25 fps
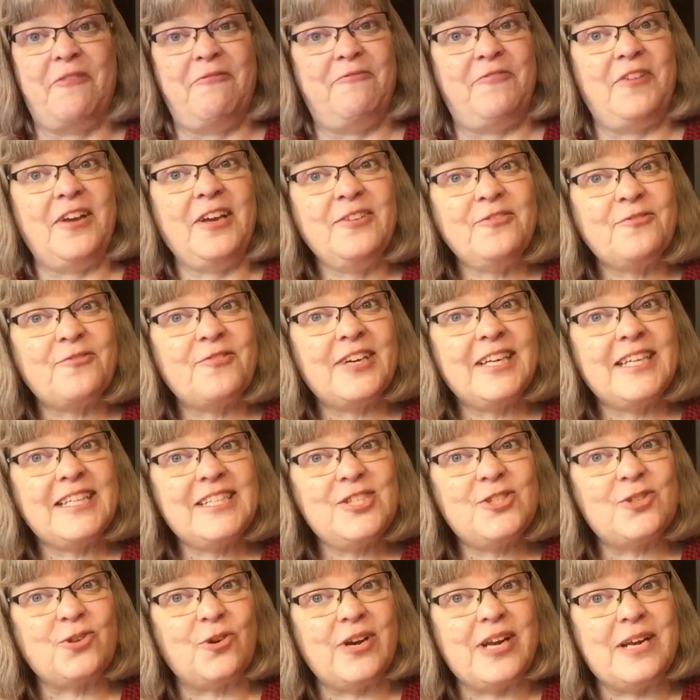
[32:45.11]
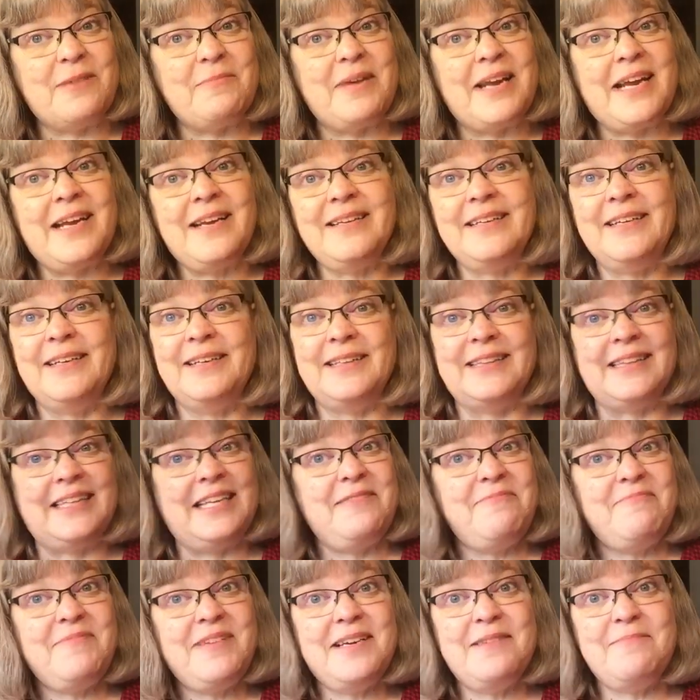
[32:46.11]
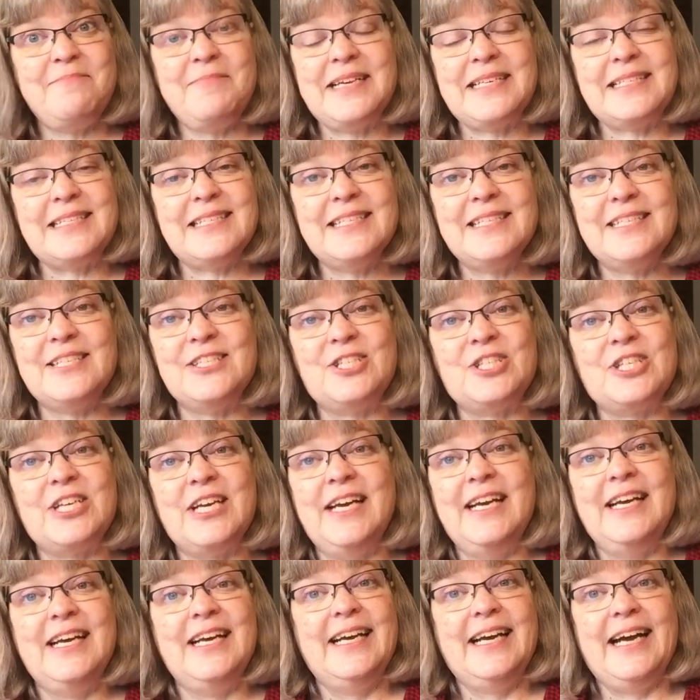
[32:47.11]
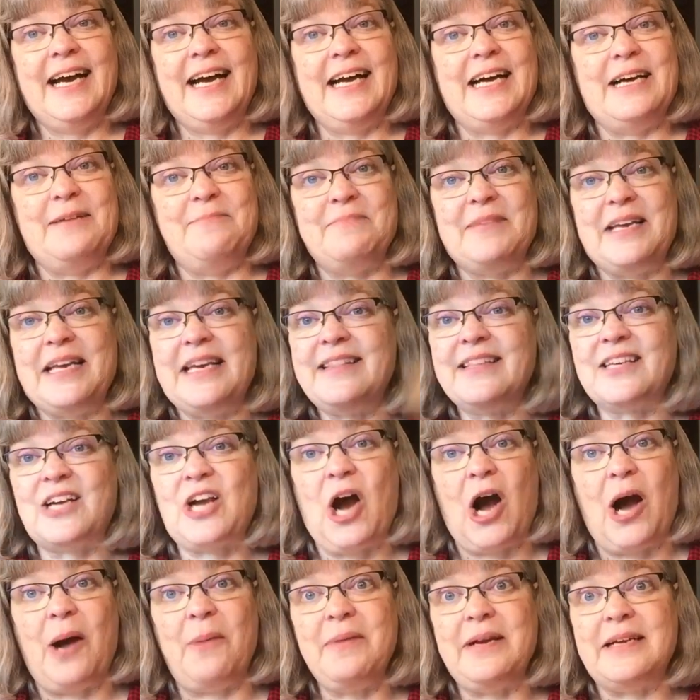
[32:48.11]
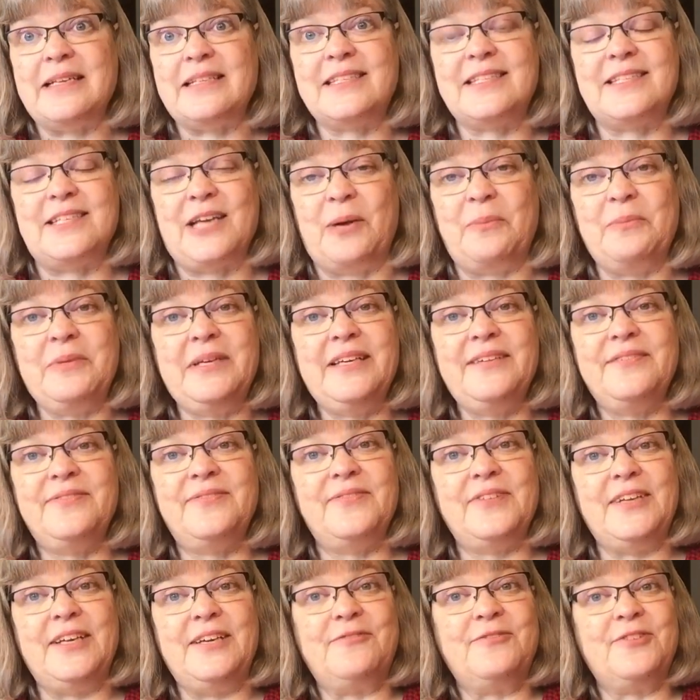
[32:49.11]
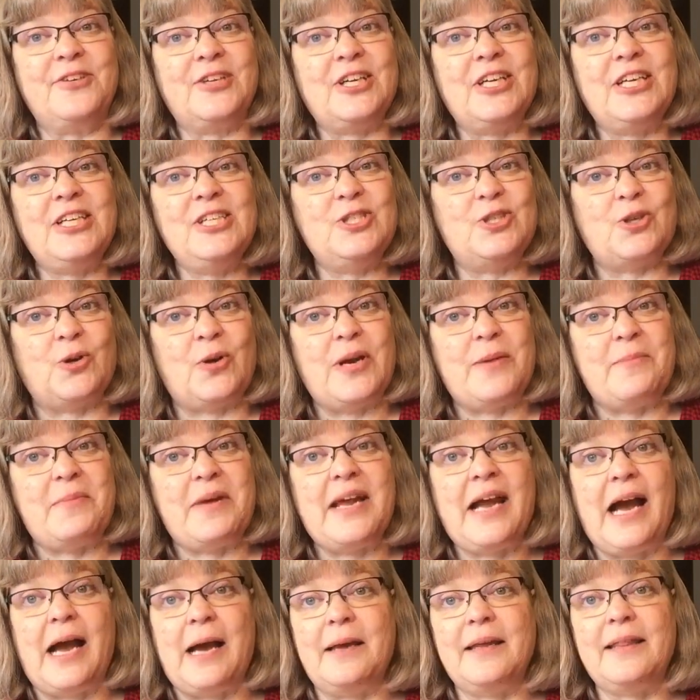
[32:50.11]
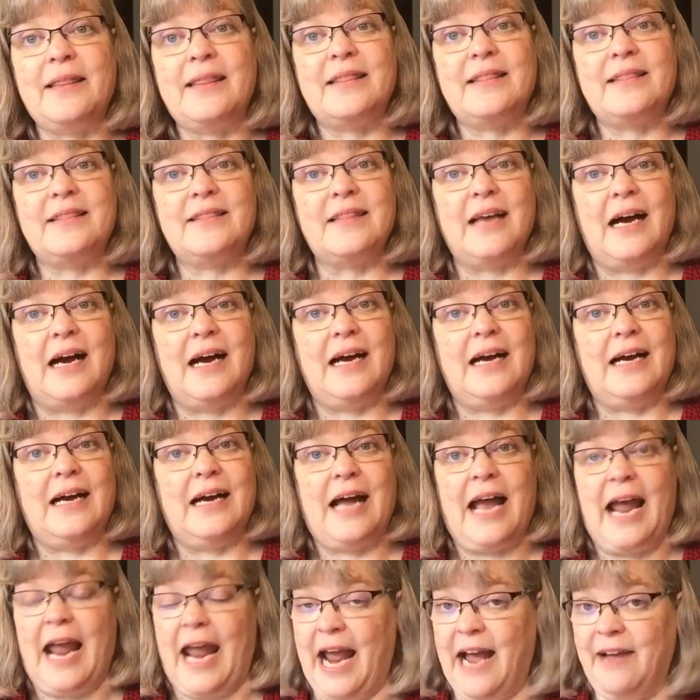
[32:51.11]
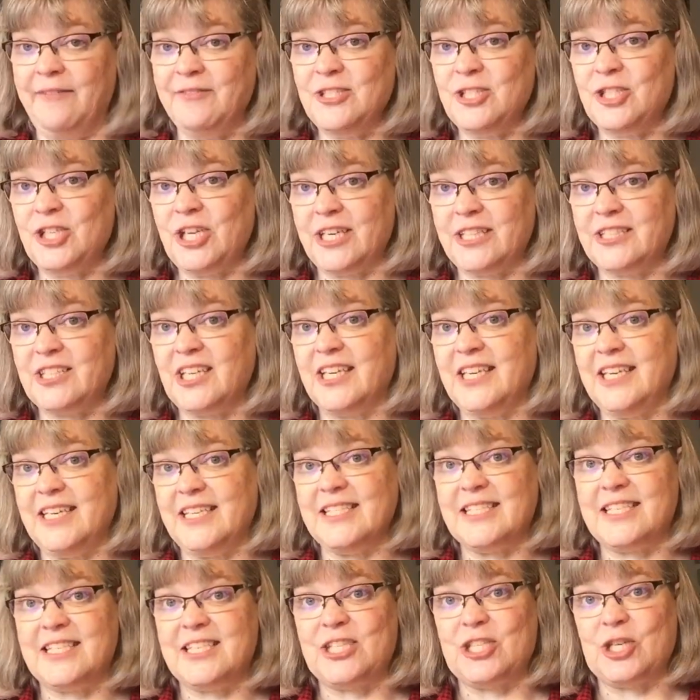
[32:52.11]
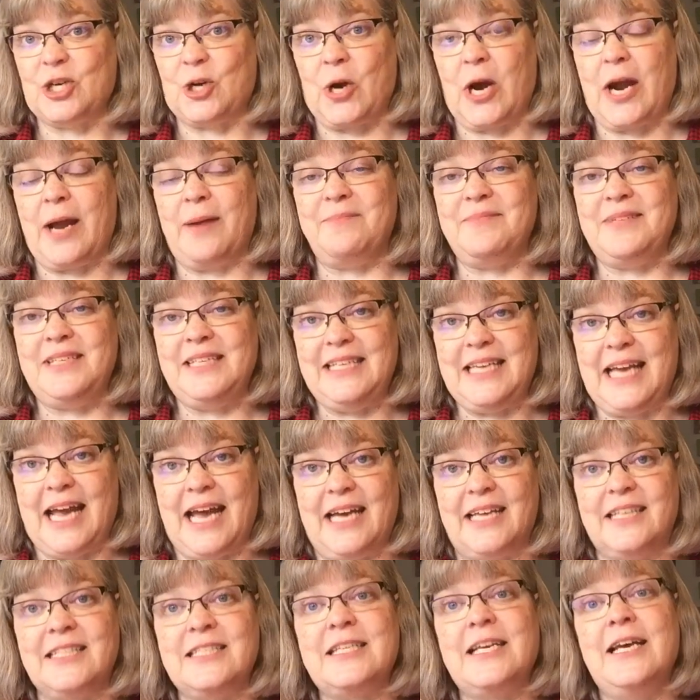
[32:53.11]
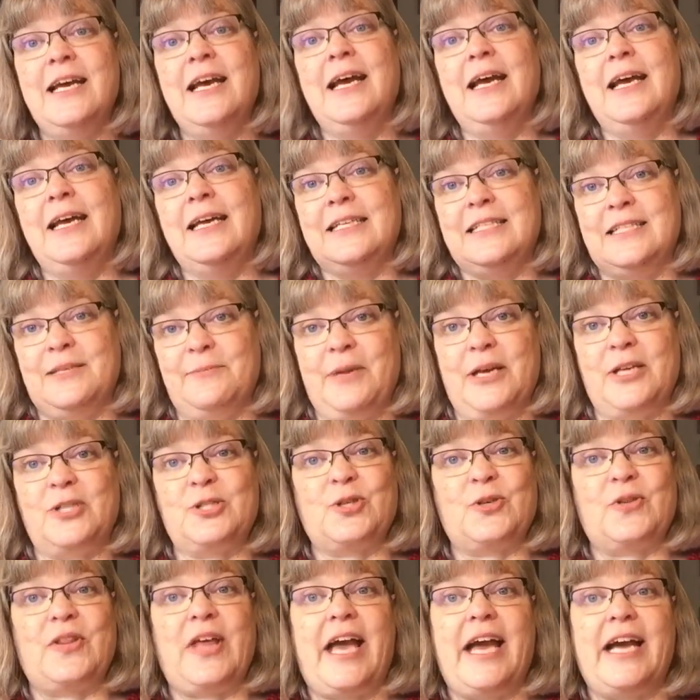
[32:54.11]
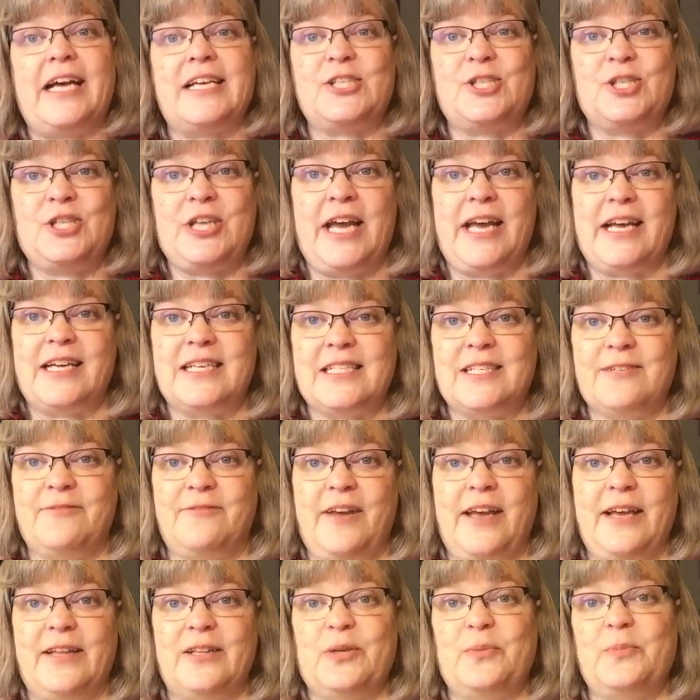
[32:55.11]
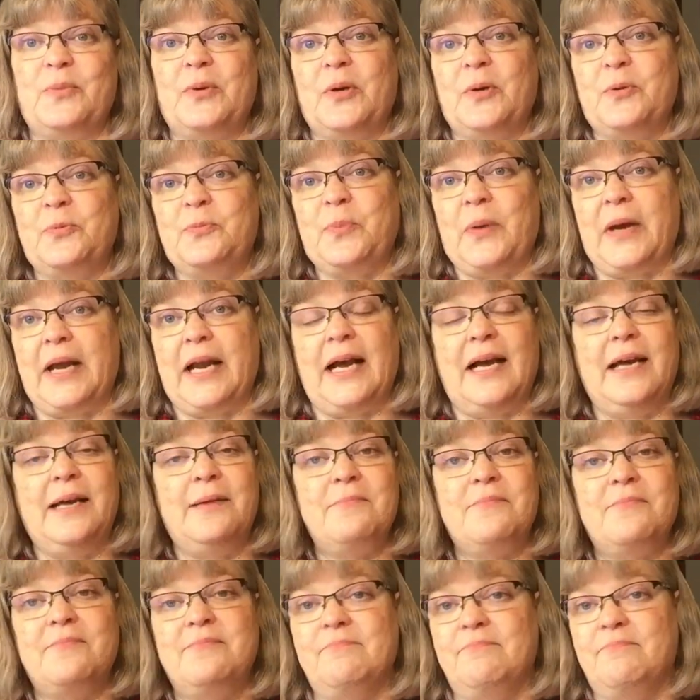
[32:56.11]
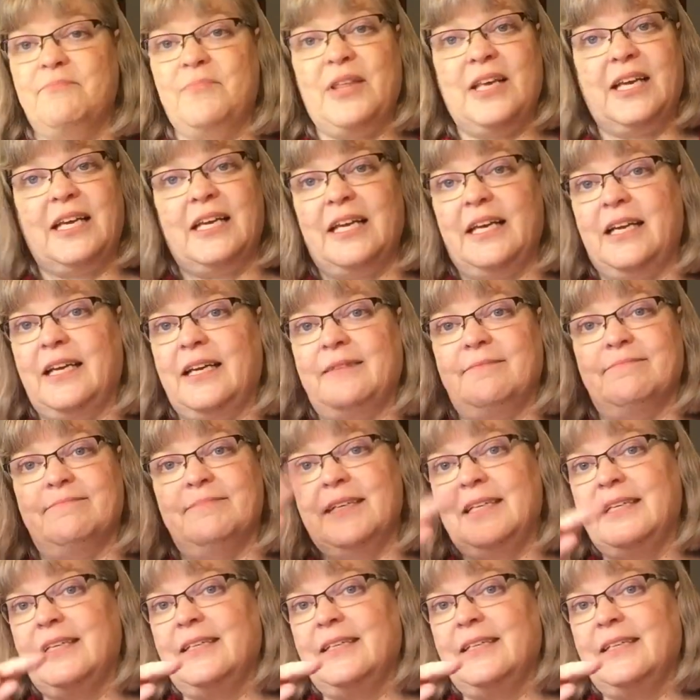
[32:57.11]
Feel free to join me. Leave me a message um, in the comments. Tell me if, if you're going to join me. I, uh, I haven't checked on Instagram yet to make sure the hashtag is available, but I'm thinking,